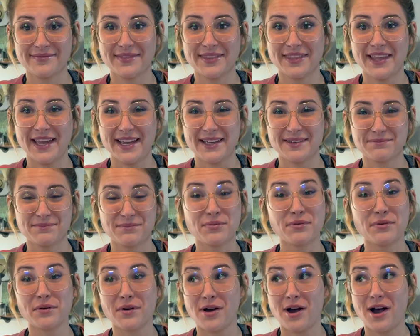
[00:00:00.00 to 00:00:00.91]
like
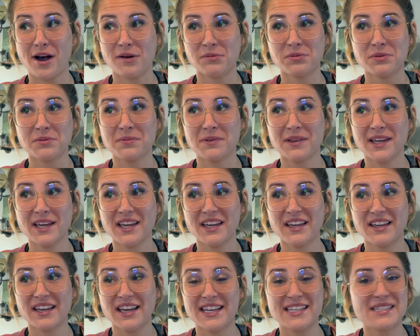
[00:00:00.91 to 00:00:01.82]

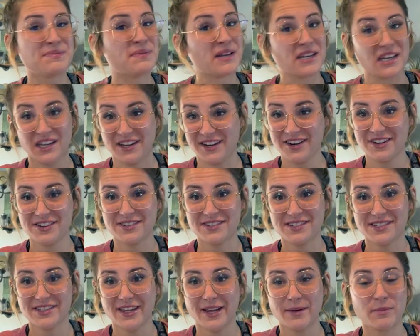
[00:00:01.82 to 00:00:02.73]
probably, it's been
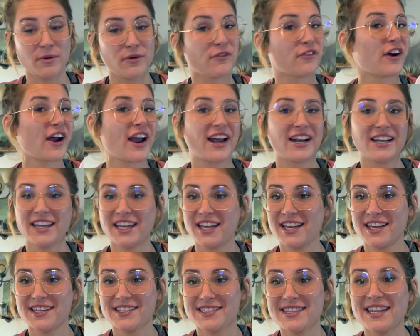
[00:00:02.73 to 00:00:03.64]
years. Like before I had
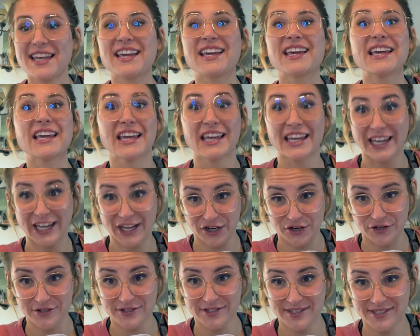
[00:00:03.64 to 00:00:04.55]
kids, like
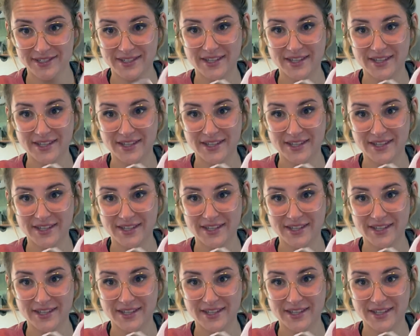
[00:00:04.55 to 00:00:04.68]
years.